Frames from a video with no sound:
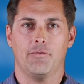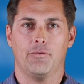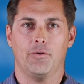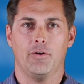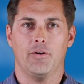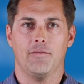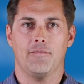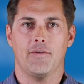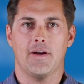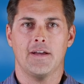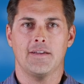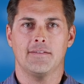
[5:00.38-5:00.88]
for
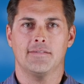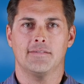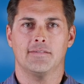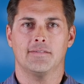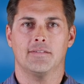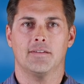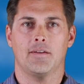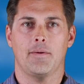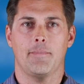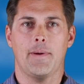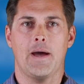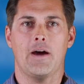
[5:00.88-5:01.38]

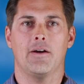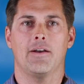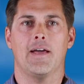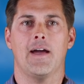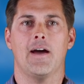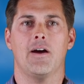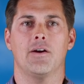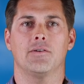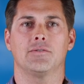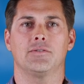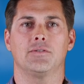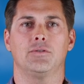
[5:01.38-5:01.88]
advice about
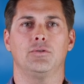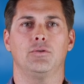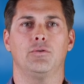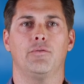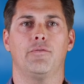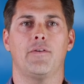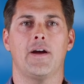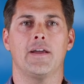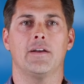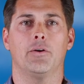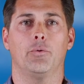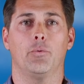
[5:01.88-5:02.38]
how to
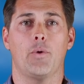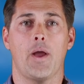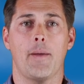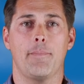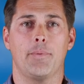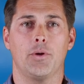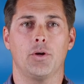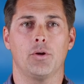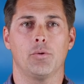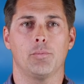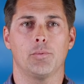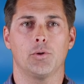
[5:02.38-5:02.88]
find a
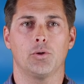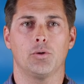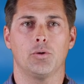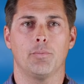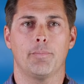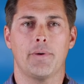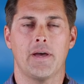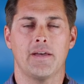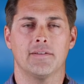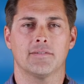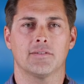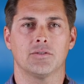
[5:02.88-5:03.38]
reputable
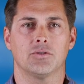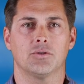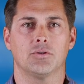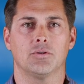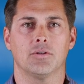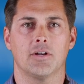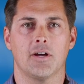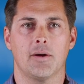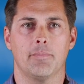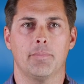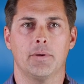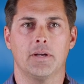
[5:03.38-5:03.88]
pest control
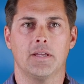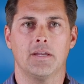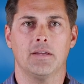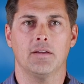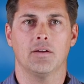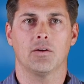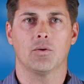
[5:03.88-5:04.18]
company,